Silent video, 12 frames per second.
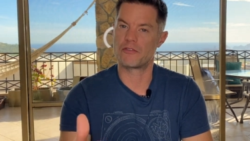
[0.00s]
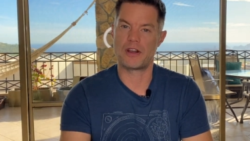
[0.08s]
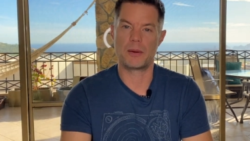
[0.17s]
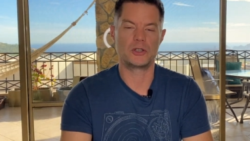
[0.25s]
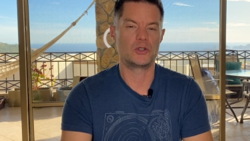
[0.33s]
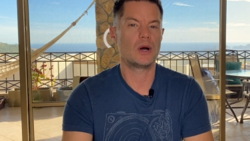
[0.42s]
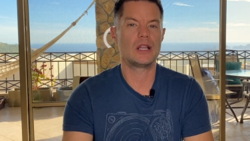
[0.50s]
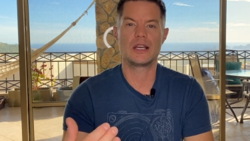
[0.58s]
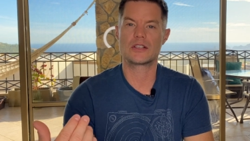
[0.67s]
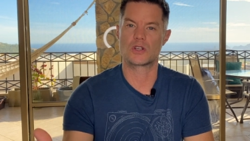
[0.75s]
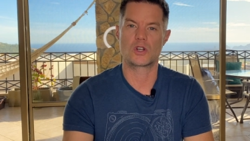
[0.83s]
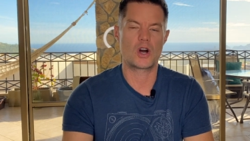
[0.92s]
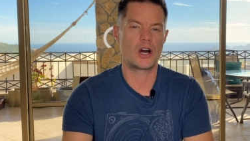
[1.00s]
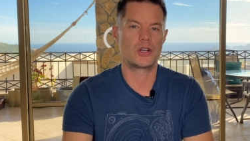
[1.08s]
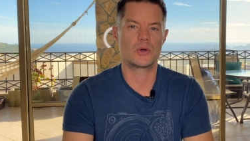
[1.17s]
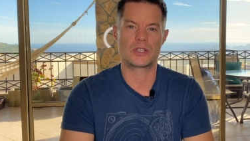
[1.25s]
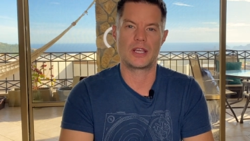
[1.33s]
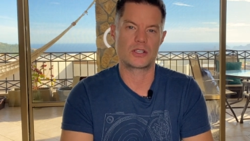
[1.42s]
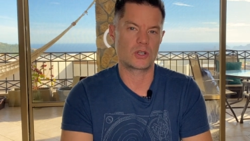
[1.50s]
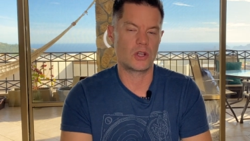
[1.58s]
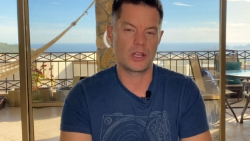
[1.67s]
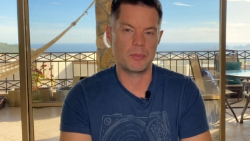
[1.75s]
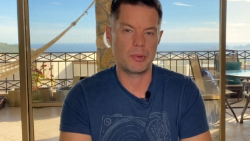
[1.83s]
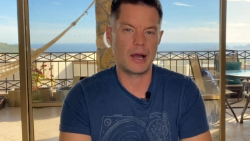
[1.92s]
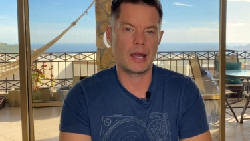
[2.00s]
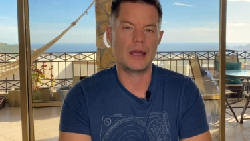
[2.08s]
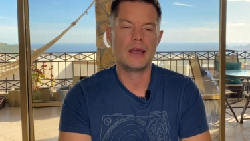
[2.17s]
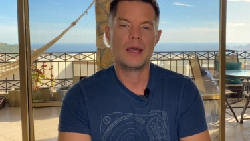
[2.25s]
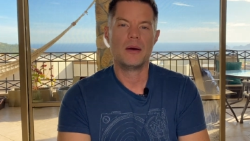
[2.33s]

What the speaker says: family dwellings and condos, and that's all they buy.